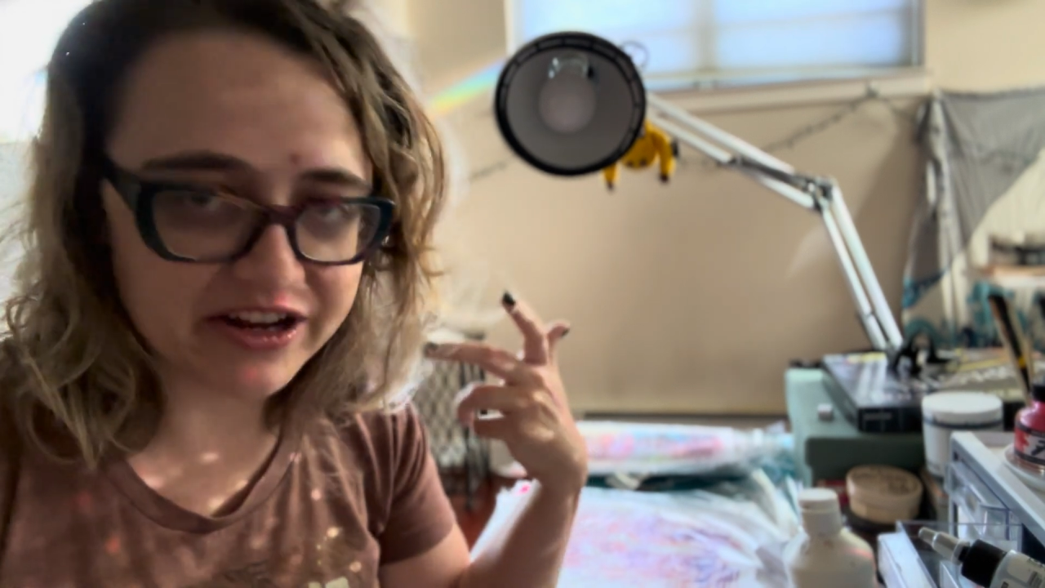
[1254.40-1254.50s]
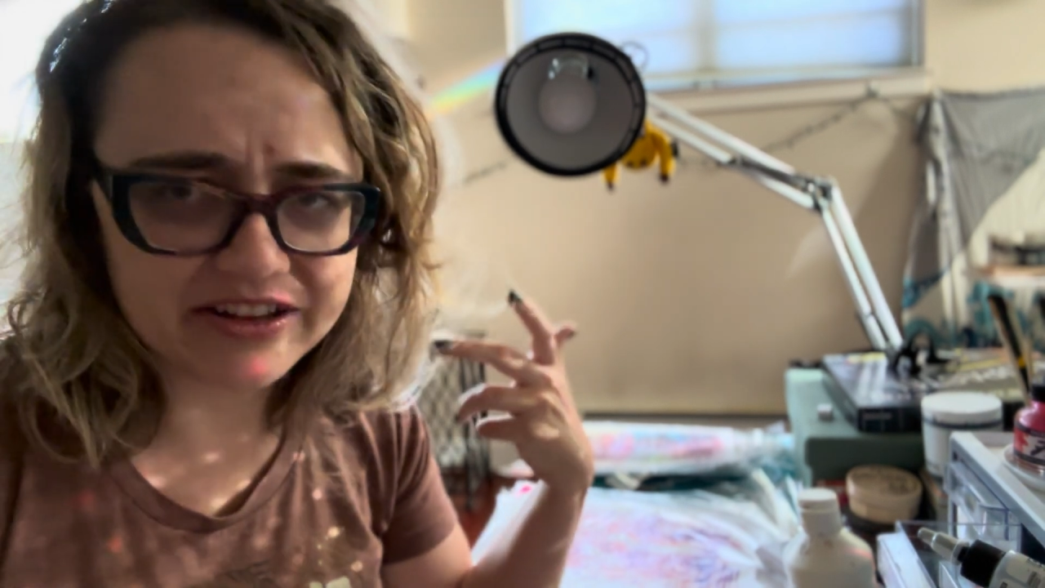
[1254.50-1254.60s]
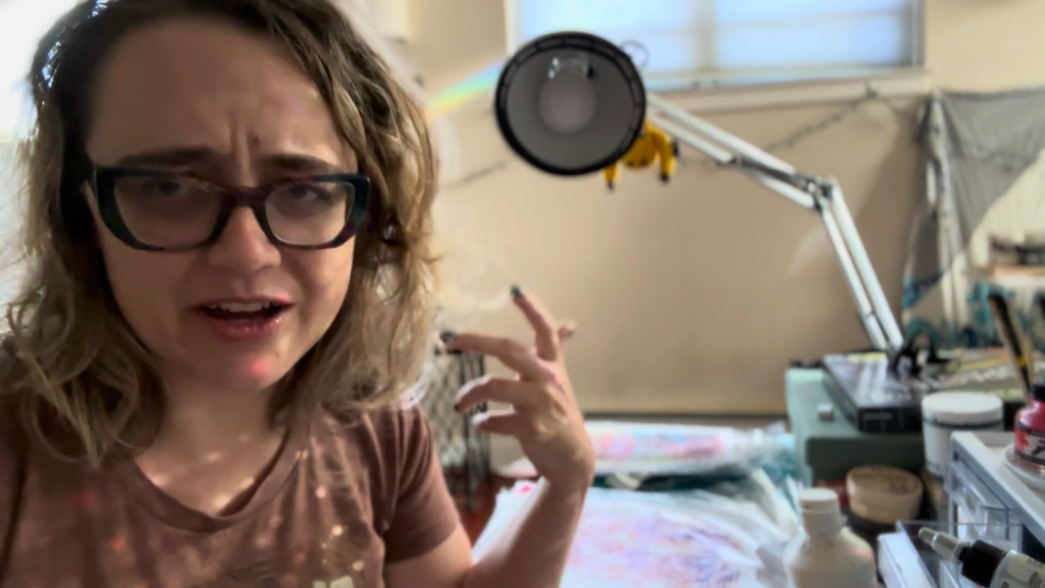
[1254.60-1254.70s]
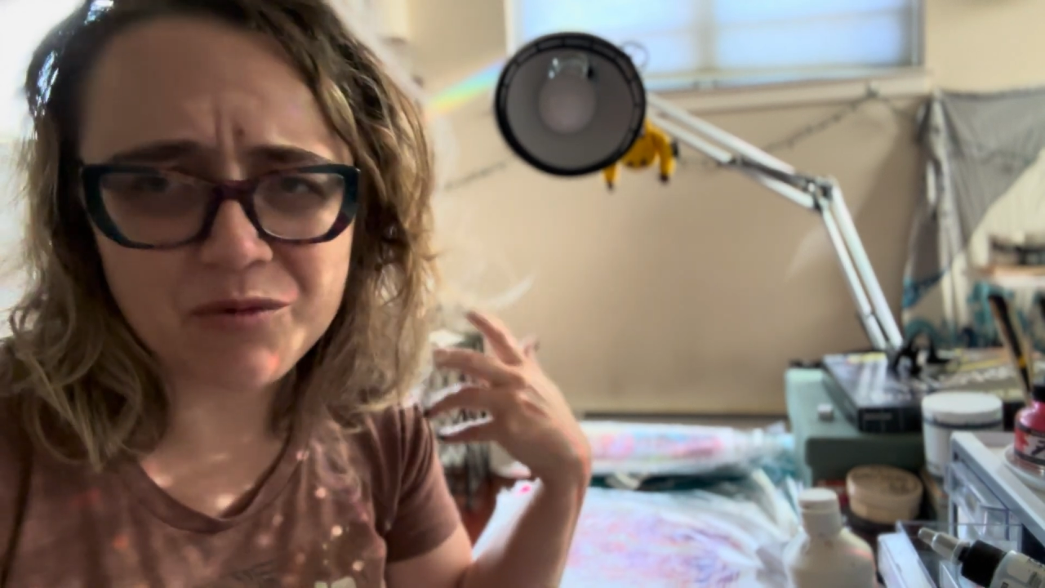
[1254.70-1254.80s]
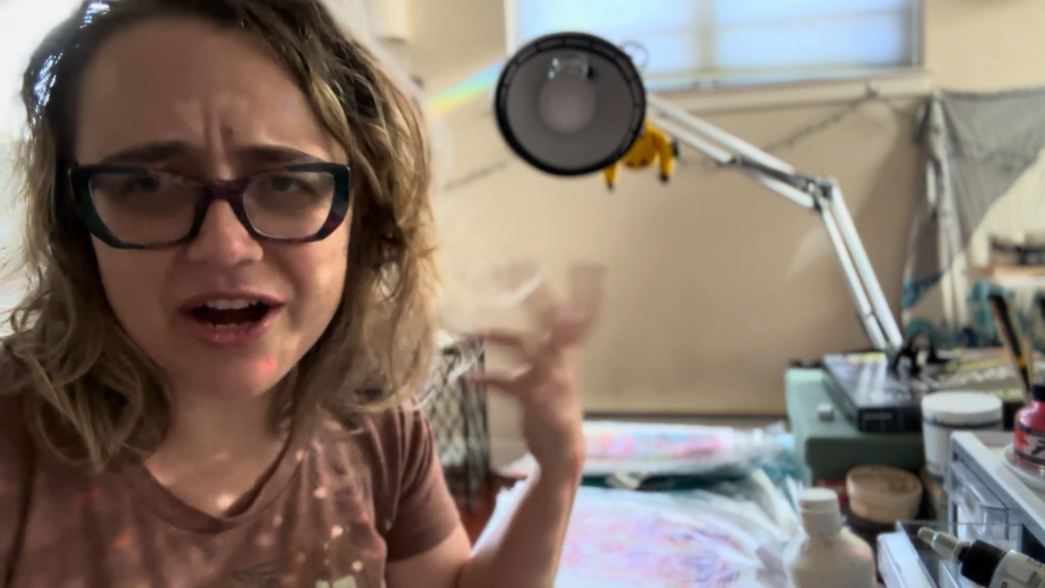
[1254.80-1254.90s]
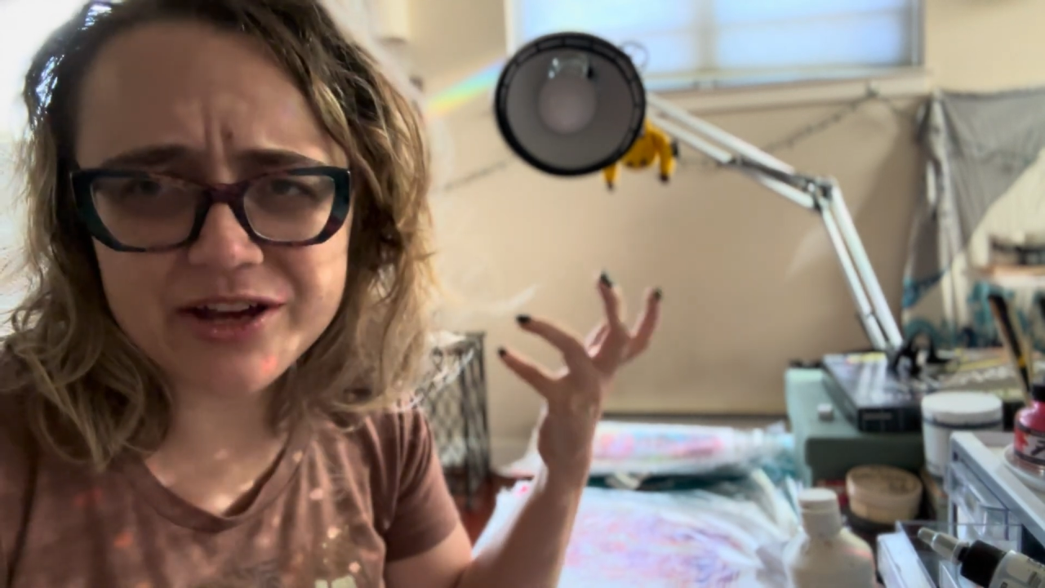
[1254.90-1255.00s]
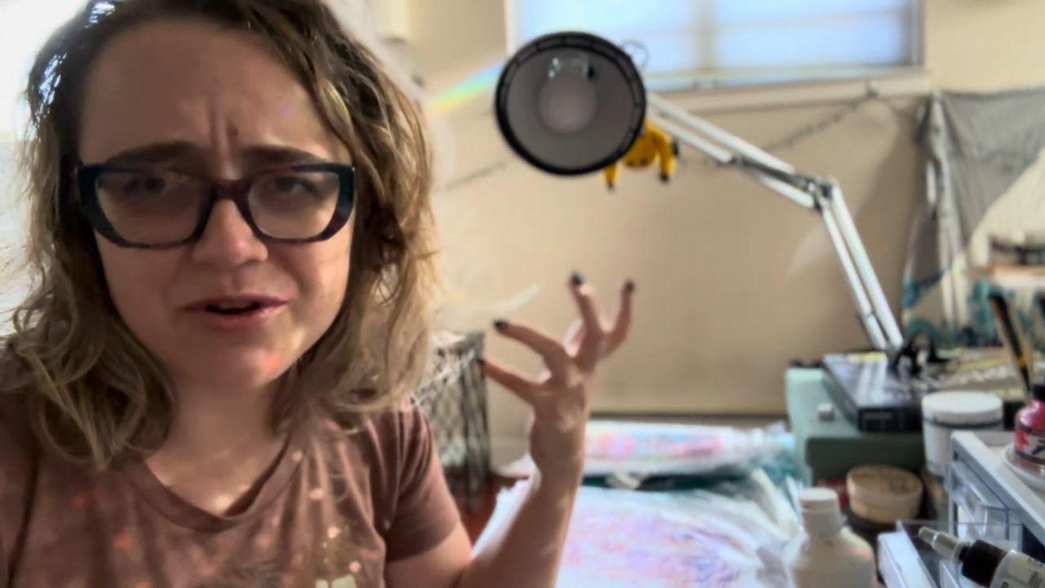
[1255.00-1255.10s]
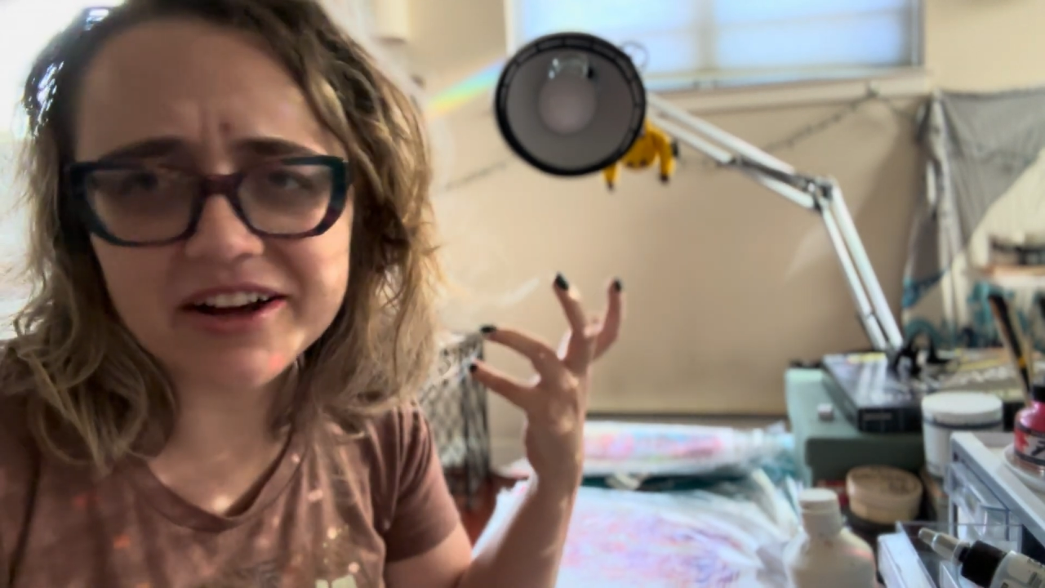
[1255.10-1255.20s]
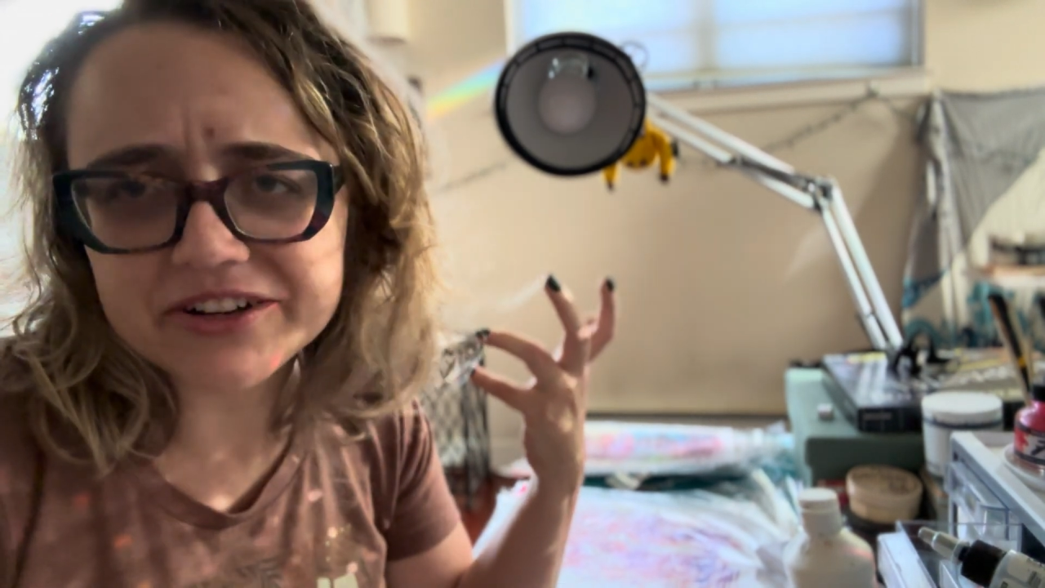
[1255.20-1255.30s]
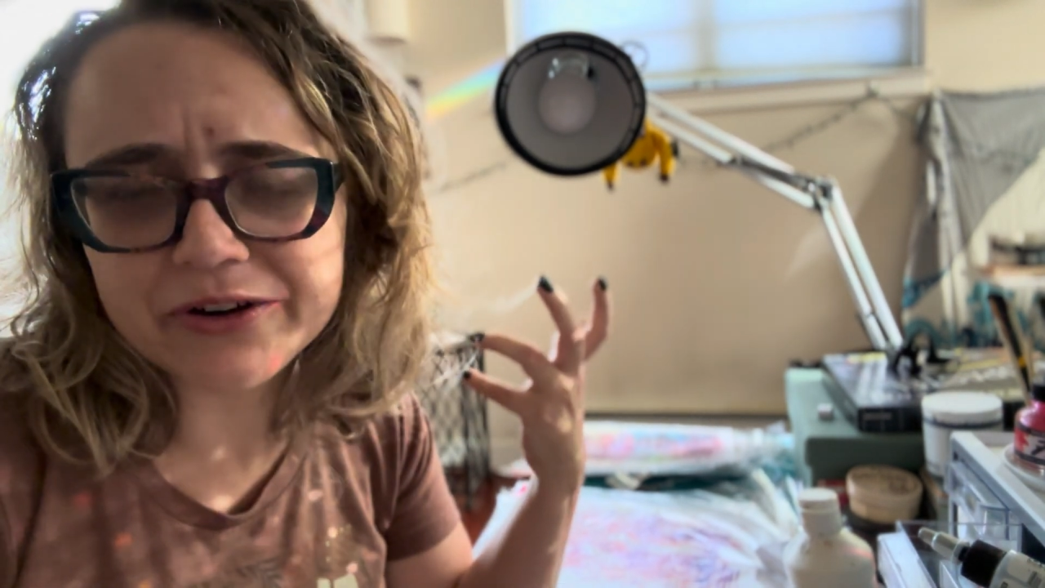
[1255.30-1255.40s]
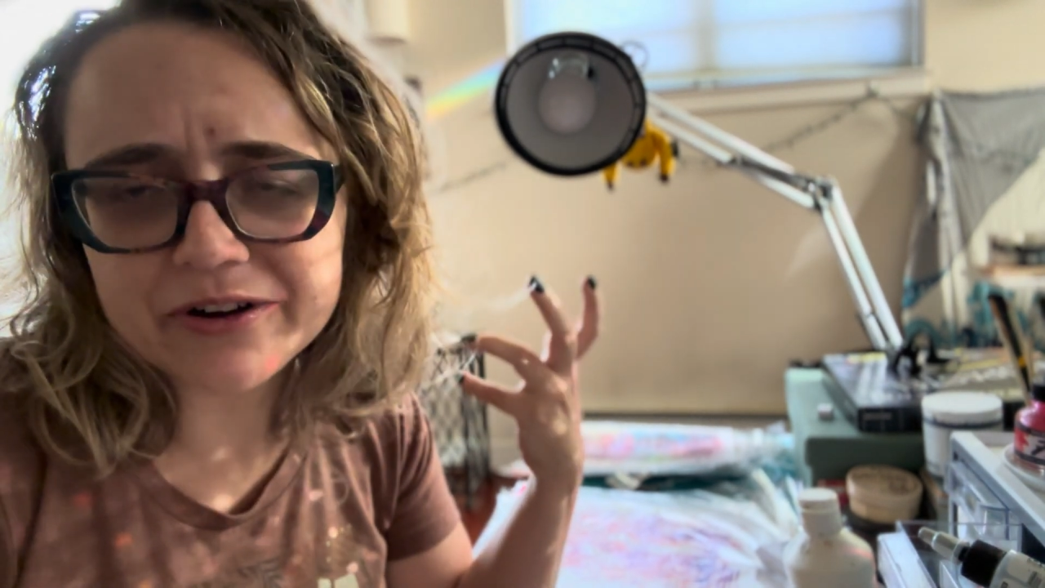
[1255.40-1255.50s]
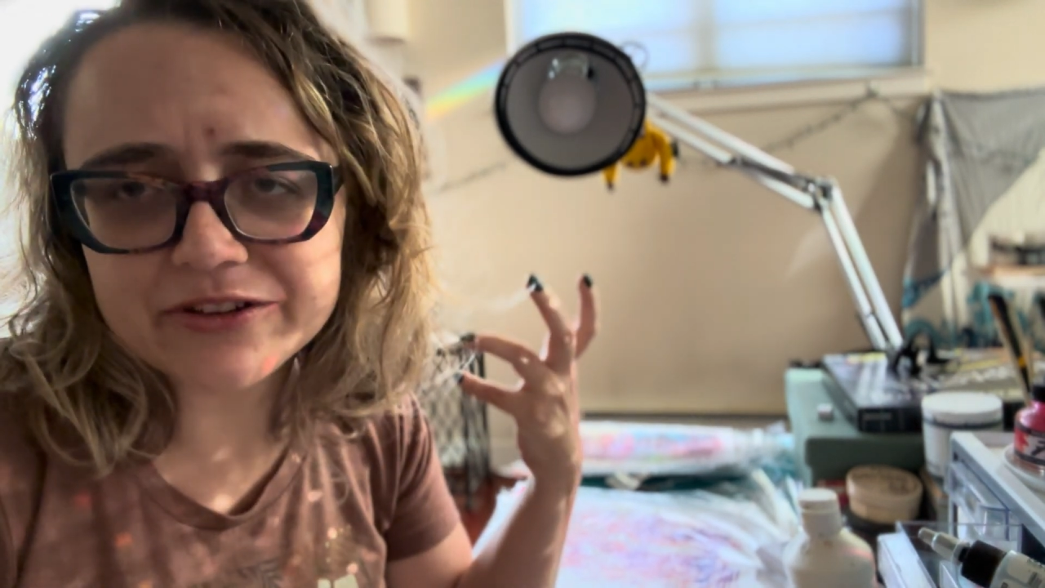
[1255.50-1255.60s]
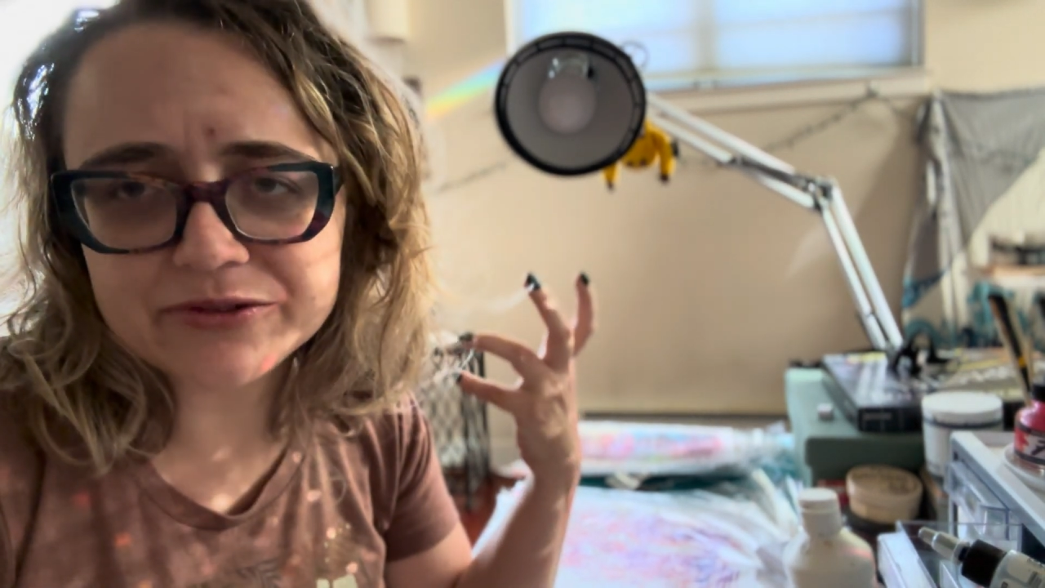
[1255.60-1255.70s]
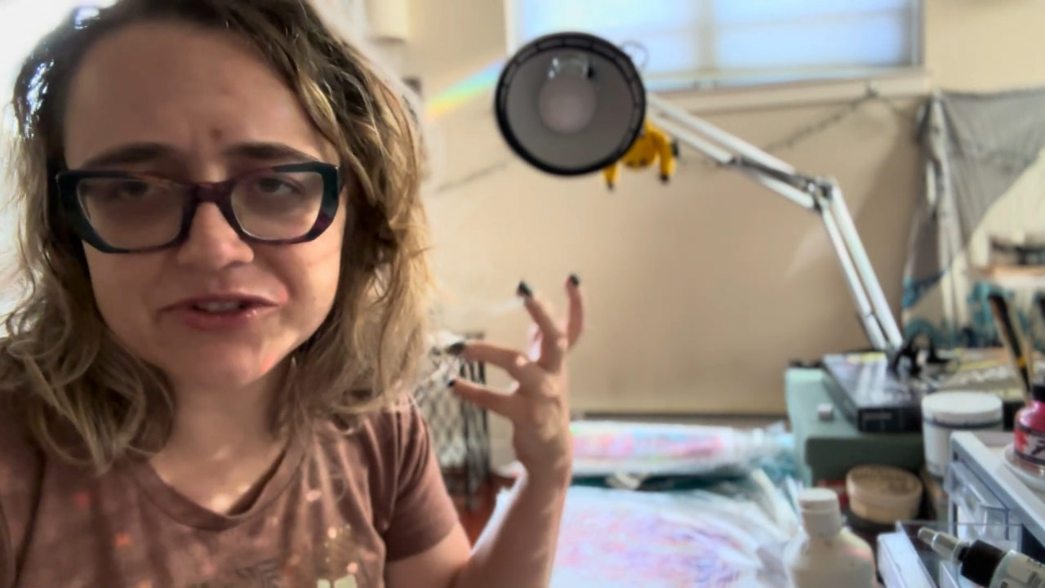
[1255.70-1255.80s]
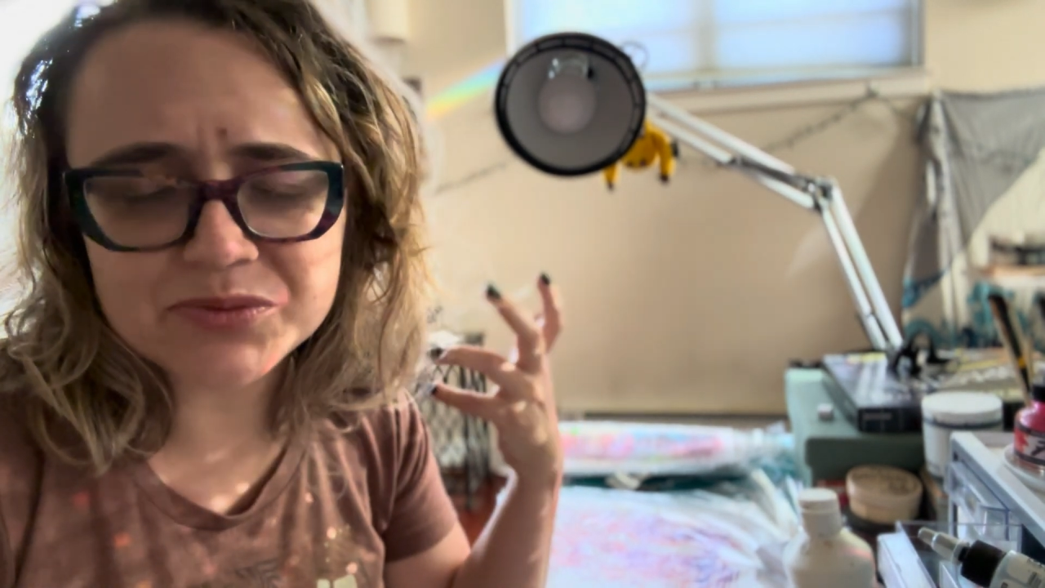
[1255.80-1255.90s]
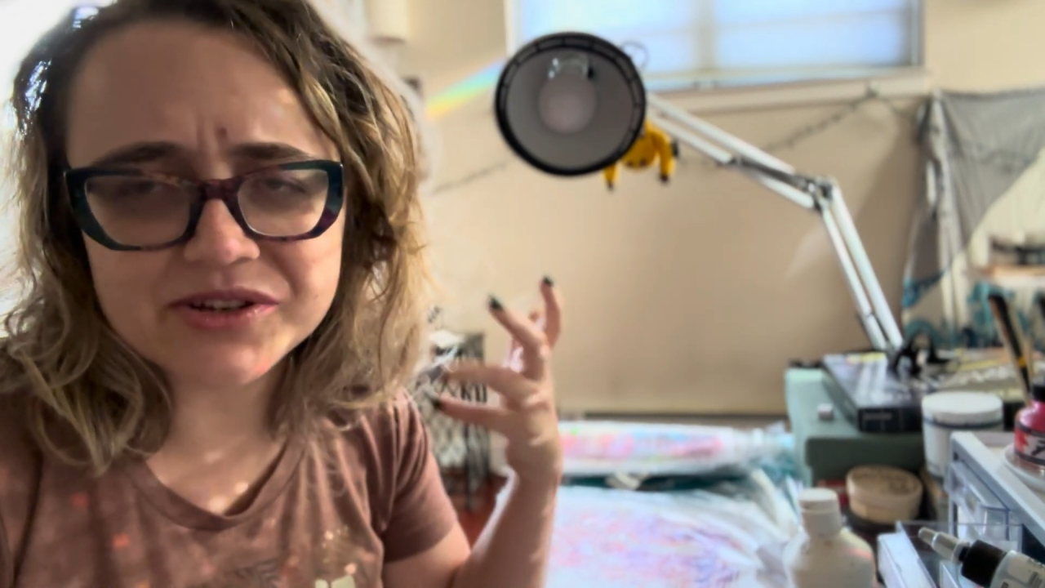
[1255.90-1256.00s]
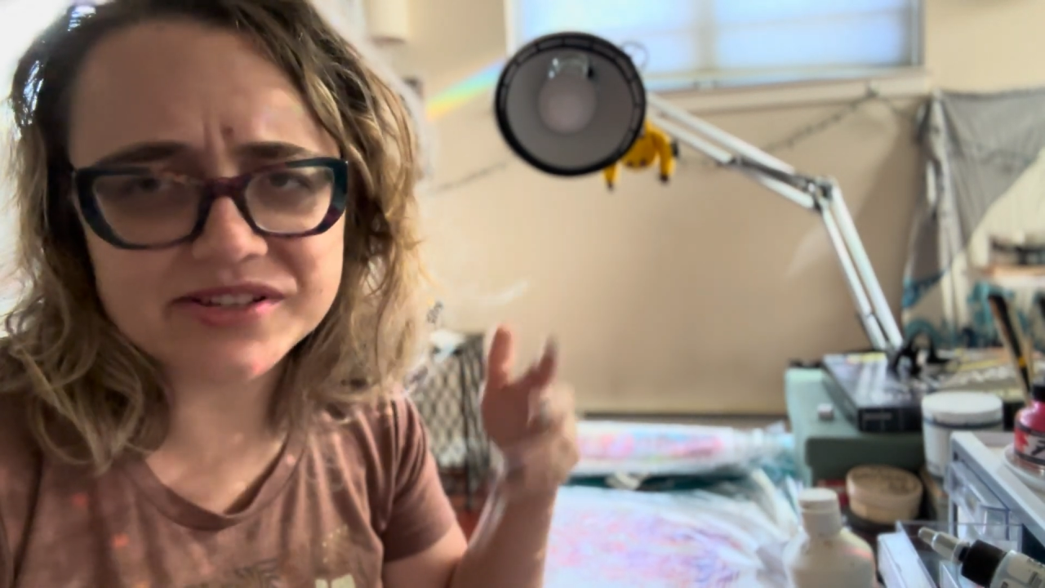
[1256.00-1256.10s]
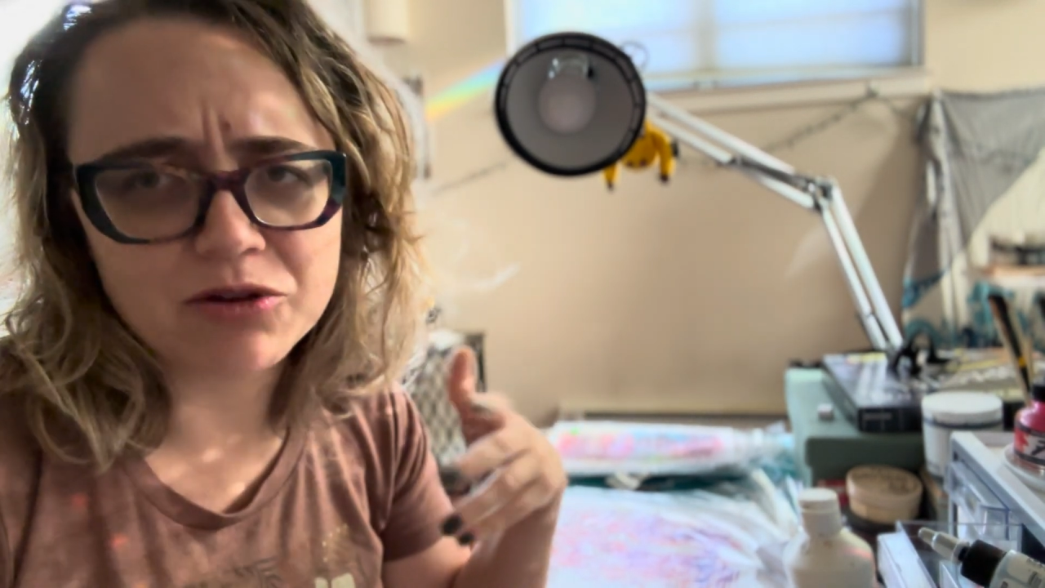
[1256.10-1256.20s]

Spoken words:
like why you got into art in the first place.